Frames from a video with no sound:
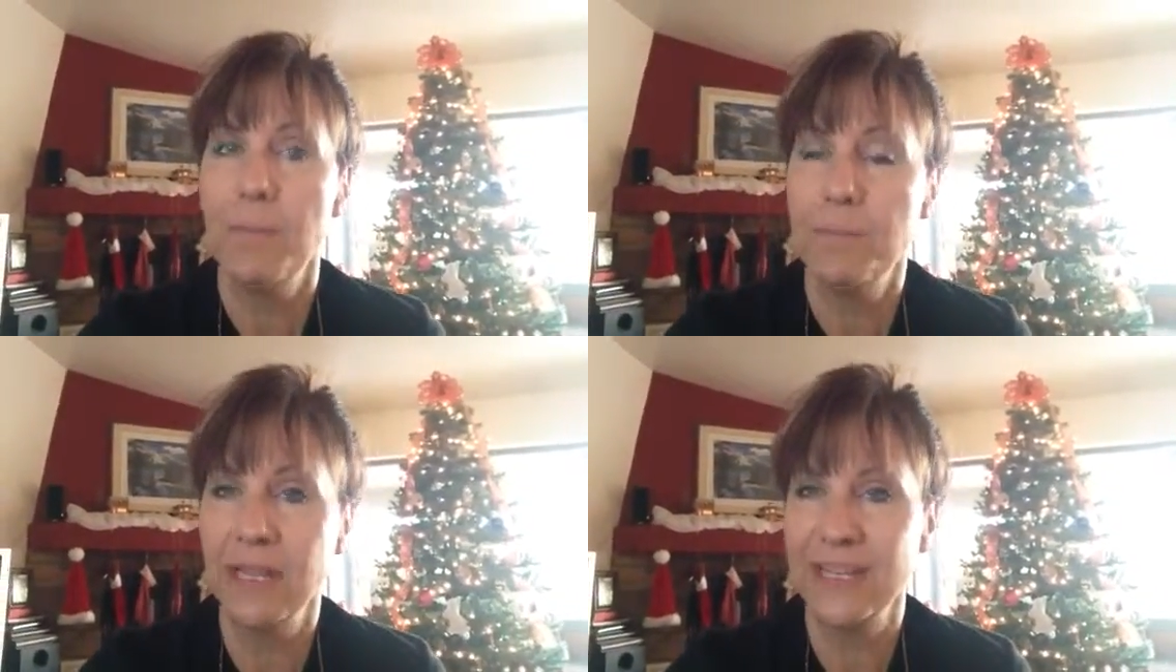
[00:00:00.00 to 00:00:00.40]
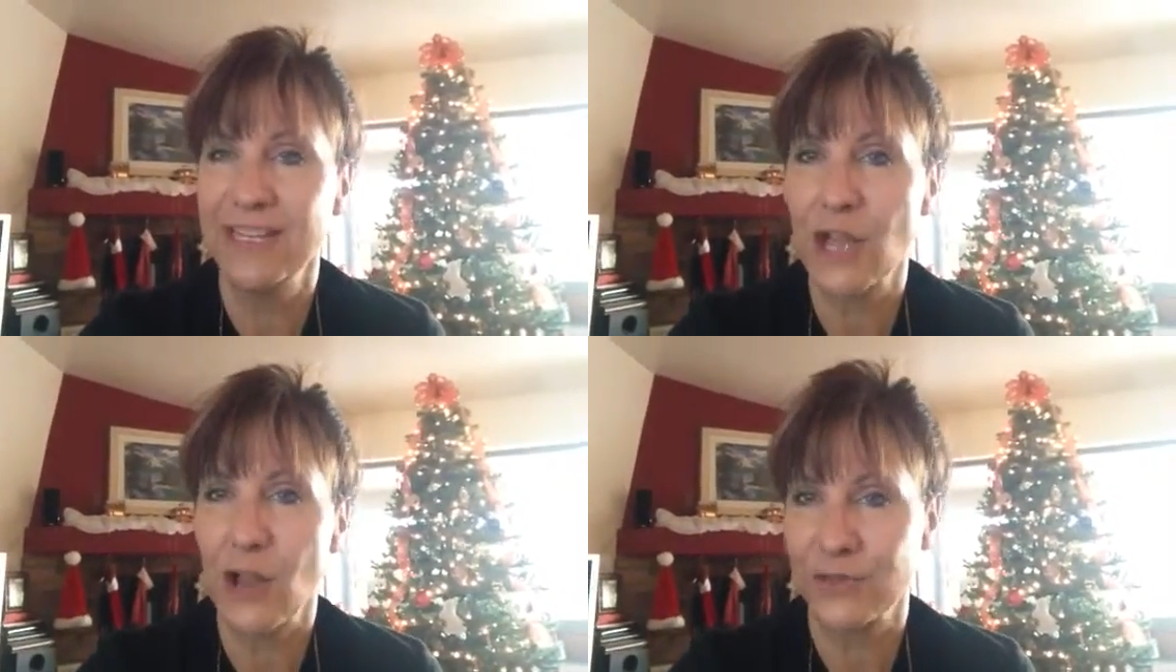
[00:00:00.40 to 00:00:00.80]

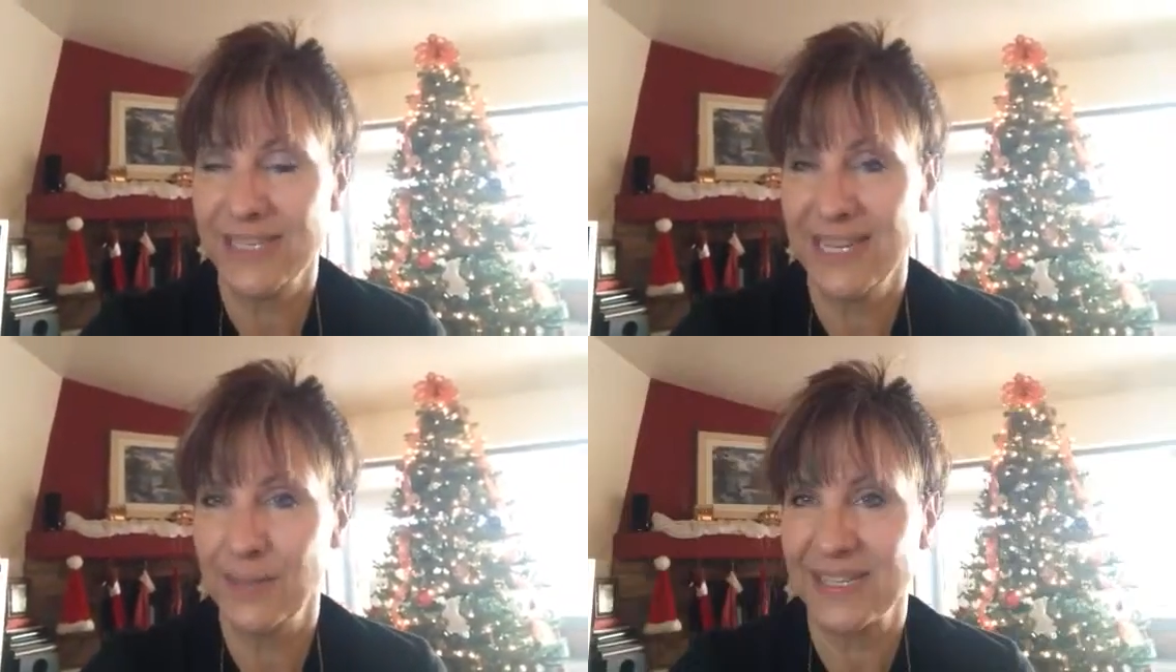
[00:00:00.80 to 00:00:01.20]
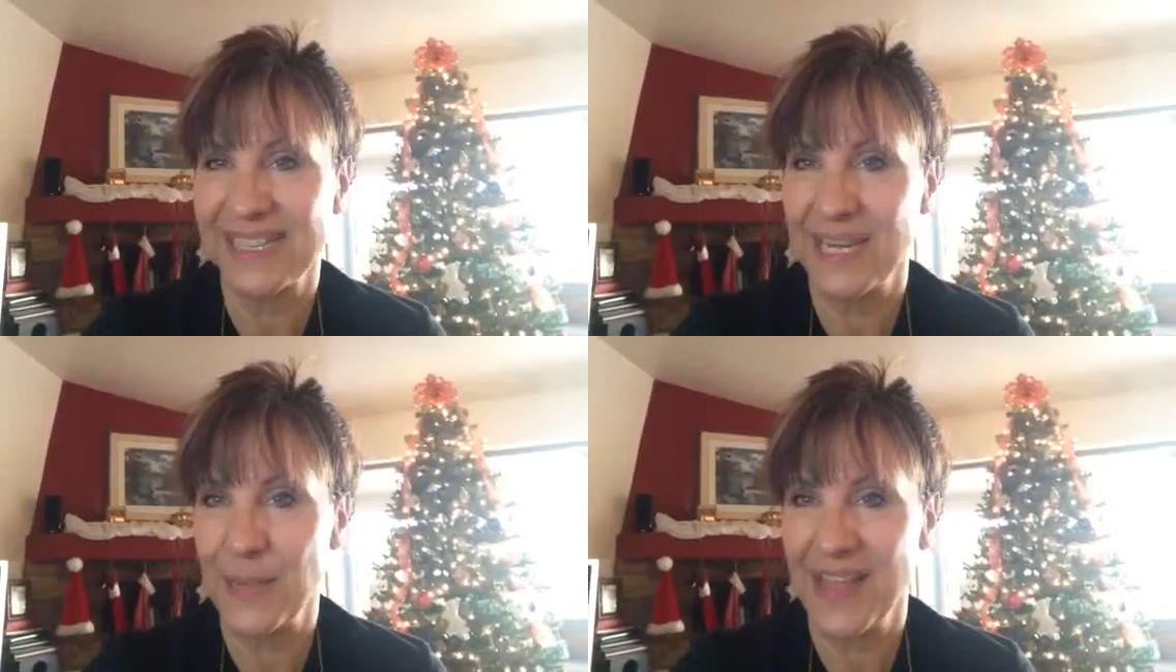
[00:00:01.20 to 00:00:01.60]
million dollar team
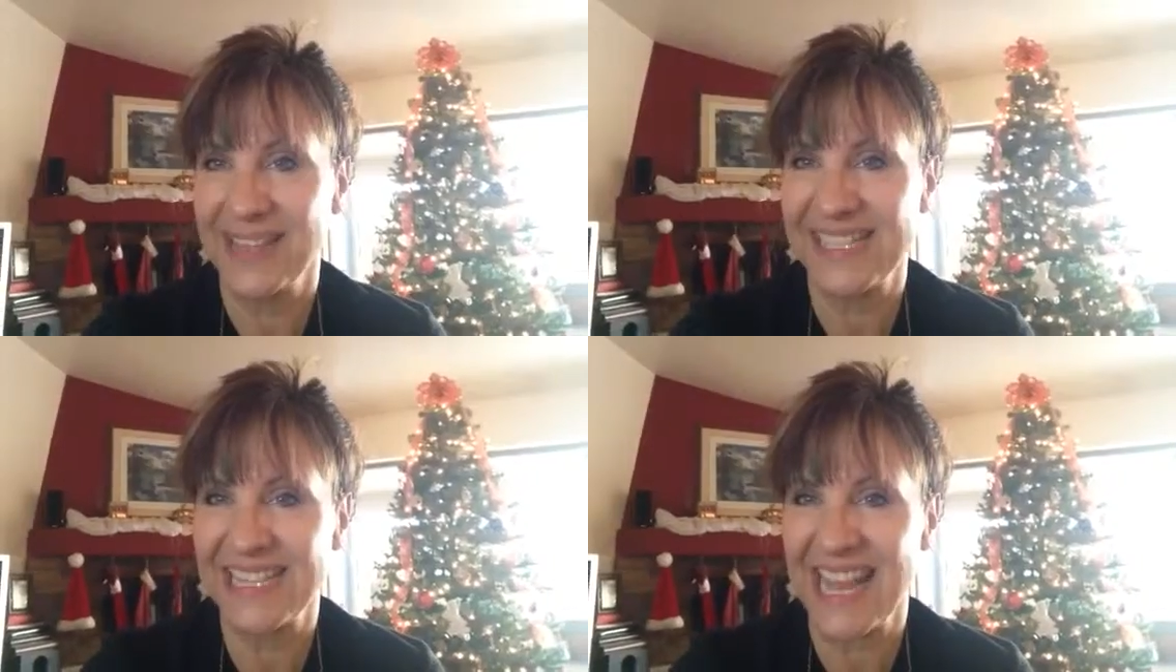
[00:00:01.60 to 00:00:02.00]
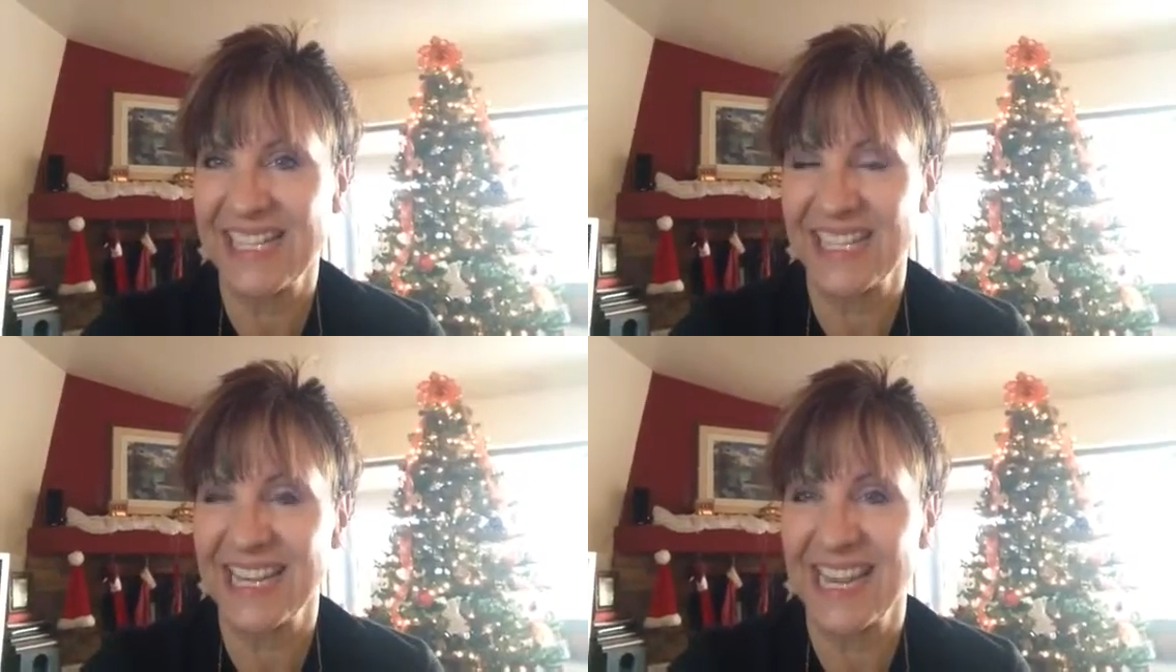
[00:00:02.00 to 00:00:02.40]
that's going to be on
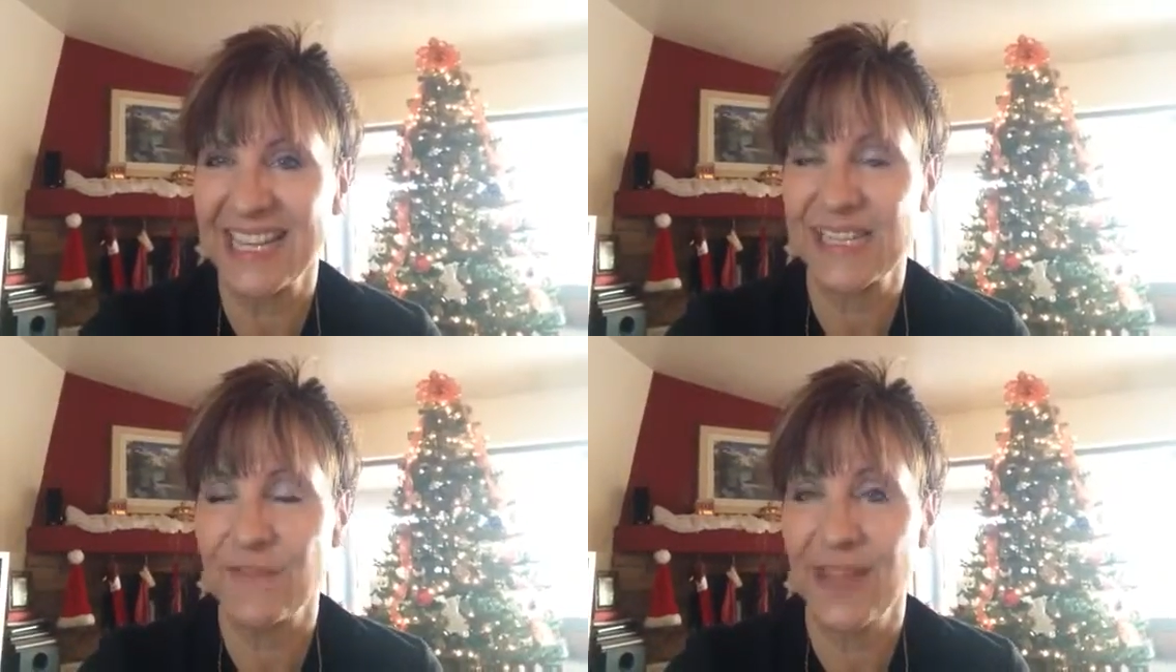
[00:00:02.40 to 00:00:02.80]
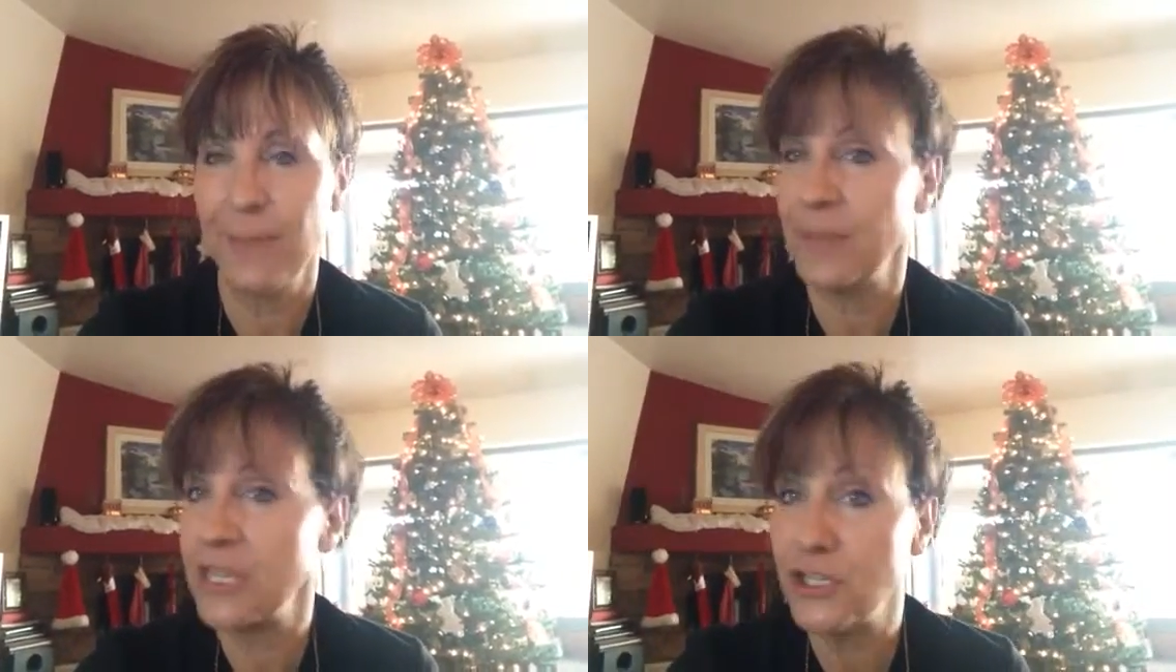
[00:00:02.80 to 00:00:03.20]
stage at the next
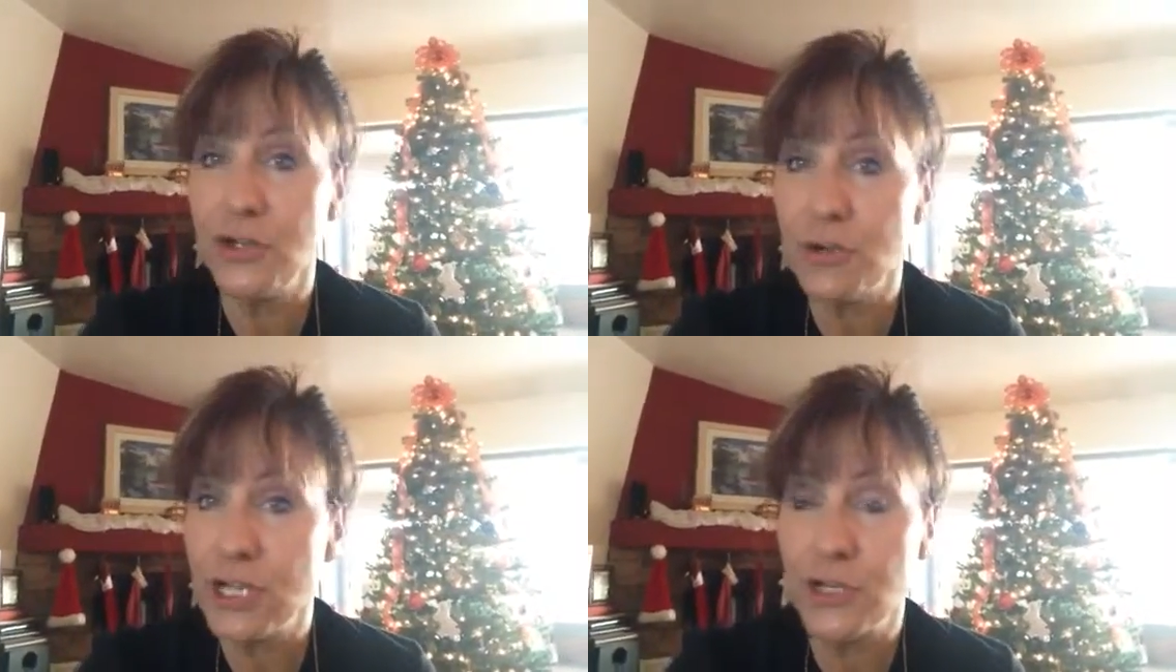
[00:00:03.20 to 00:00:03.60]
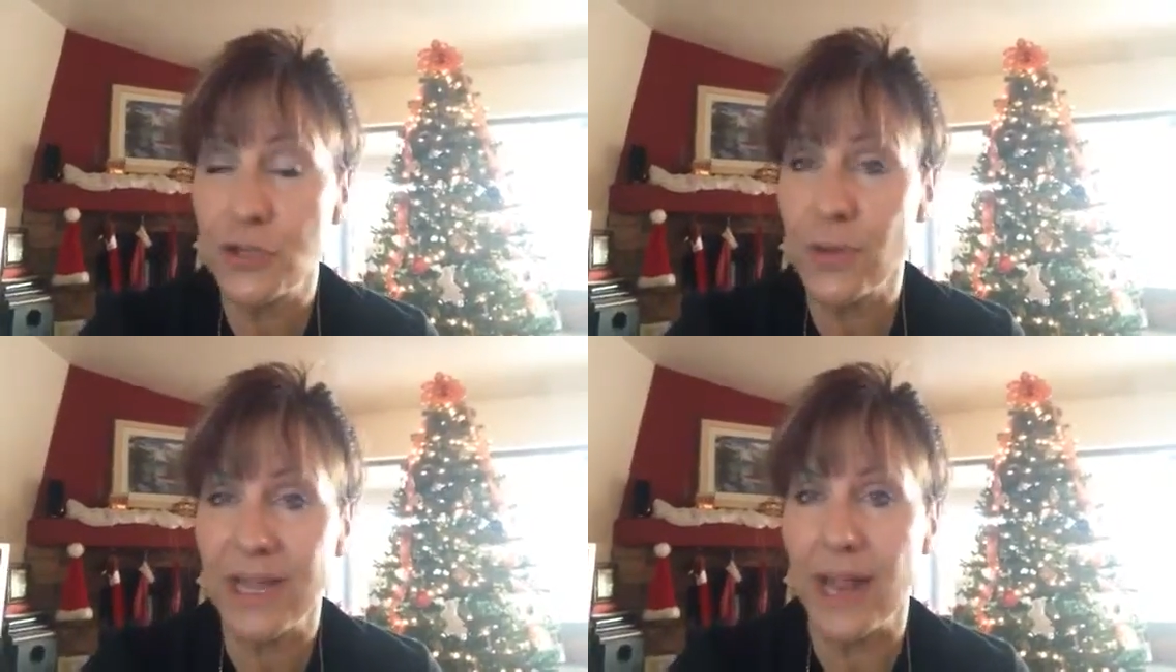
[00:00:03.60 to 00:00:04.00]
event because you can
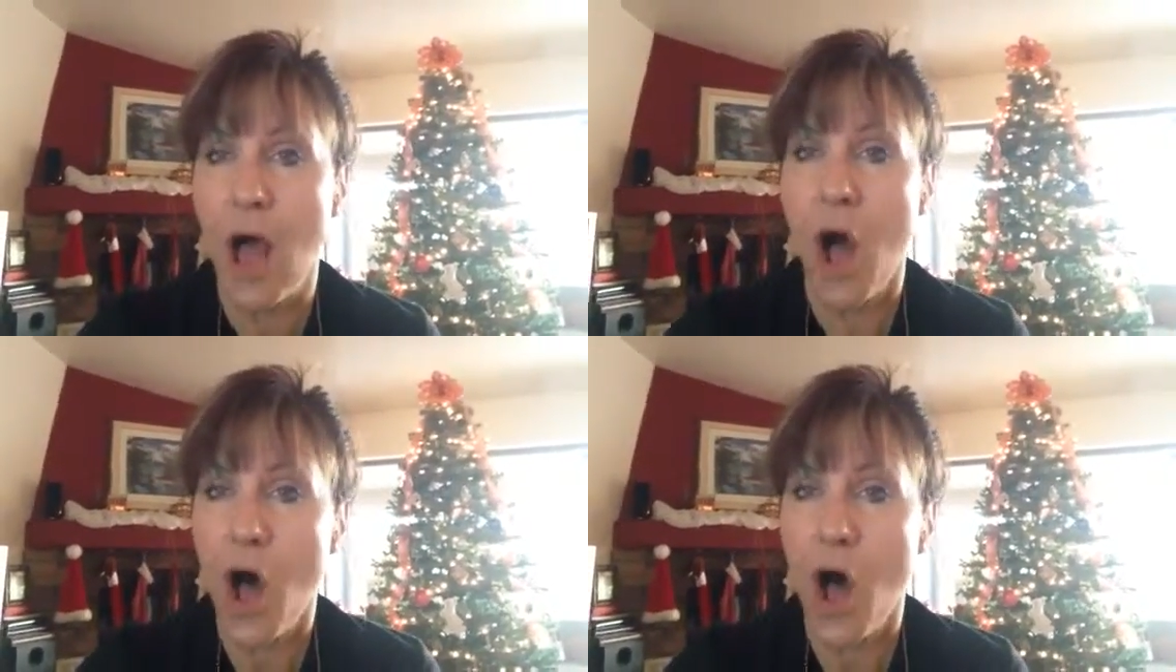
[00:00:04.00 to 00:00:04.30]
do it.